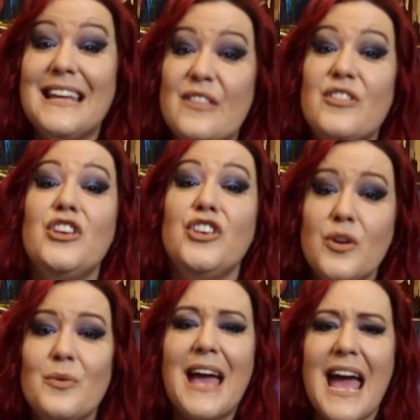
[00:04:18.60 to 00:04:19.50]
in
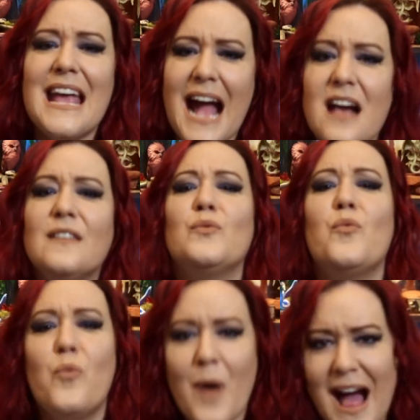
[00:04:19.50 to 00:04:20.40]
the UK as
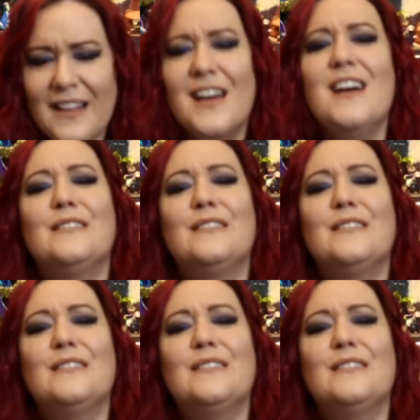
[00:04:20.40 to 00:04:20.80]
well.